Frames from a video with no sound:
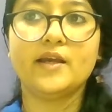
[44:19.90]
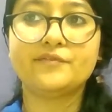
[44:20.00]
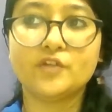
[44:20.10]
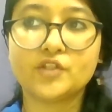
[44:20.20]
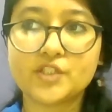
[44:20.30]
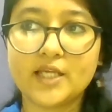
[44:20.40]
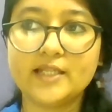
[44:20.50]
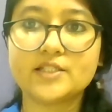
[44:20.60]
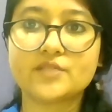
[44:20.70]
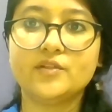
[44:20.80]
if you're
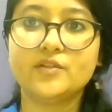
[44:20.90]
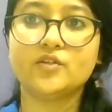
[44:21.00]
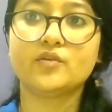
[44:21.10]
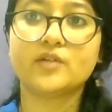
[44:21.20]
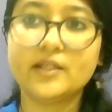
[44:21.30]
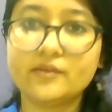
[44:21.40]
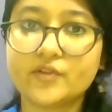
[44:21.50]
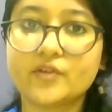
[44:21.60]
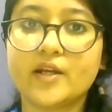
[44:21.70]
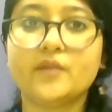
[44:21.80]
sharing this video,
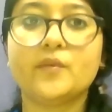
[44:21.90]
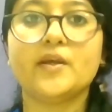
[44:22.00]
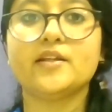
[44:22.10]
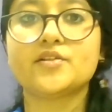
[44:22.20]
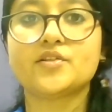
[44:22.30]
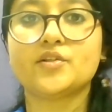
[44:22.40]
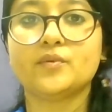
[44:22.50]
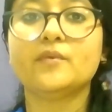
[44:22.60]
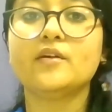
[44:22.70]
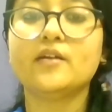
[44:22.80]
give the credit where there is
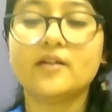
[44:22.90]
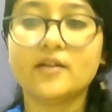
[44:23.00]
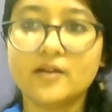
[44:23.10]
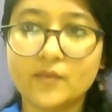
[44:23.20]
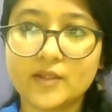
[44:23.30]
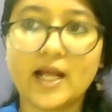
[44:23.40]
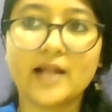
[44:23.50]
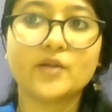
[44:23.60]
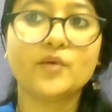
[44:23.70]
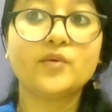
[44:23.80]
due. With
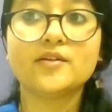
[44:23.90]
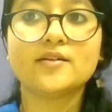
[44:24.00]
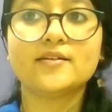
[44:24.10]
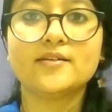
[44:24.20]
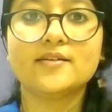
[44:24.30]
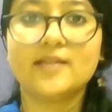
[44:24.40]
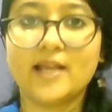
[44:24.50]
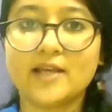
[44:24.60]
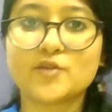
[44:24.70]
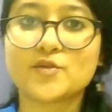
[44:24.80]
that note,
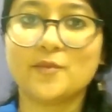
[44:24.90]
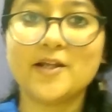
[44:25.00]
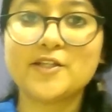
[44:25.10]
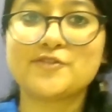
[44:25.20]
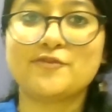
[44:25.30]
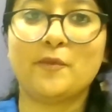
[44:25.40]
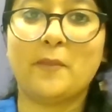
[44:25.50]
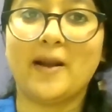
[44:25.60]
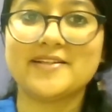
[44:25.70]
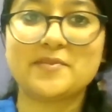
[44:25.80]
thank you so much for
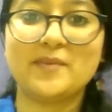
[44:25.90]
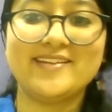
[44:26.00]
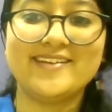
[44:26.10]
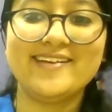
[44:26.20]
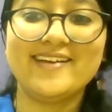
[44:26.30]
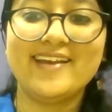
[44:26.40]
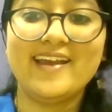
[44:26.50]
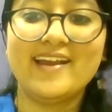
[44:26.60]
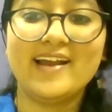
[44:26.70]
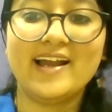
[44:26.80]
participating
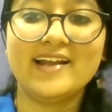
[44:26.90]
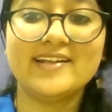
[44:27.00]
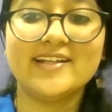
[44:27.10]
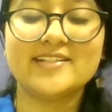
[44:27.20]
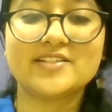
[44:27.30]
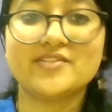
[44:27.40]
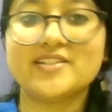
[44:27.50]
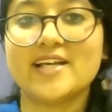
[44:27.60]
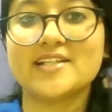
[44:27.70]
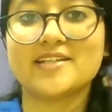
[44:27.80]
and in this
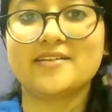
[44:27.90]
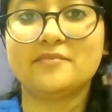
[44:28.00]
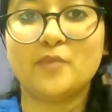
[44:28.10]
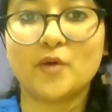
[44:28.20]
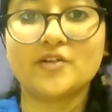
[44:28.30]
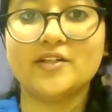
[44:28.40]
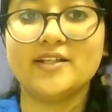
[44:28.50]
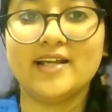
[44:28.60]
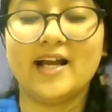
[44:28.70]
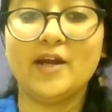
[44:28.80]
fantastic book
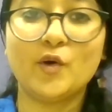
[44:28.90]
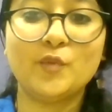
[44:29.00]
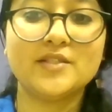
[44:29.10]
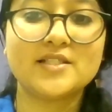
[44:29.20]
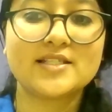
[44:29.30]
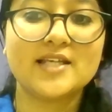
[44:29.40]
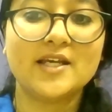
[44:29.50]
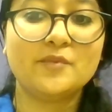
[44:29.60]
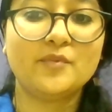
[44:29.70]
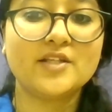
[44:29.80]
reading. I hope this
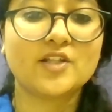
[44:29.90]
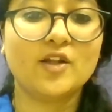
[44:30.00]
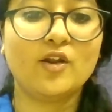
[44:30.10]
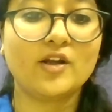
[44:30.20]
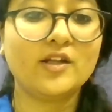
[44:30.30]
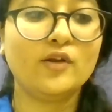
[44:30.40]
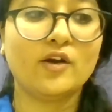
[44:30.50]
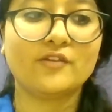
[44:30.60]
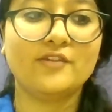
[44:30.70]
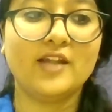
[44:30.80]
brings a lot
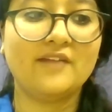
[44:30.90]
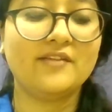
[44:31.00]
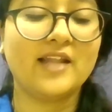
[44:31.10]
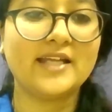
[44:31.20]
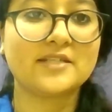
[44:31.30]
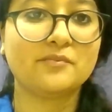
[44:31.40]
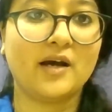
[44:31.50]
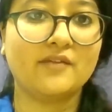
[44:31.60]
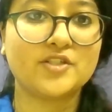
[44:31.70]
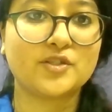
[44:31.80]
of love, light, and
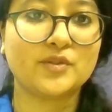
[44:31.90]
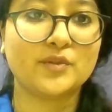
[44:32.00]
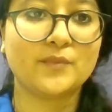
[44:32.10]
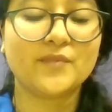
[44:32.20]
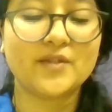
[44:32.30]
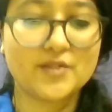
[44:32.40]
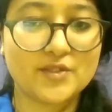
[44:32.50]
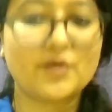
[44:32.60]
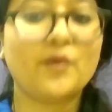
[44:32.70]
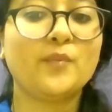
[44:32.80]
power to you.
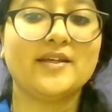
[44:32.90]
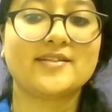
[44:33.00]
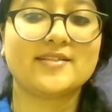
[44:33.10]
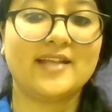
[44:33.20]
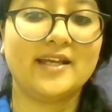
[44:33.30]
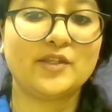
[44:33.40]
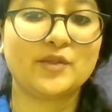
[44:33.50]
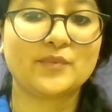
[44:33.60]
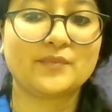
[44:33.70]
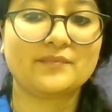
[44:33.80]
So be it. Thank
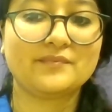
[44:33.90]
you.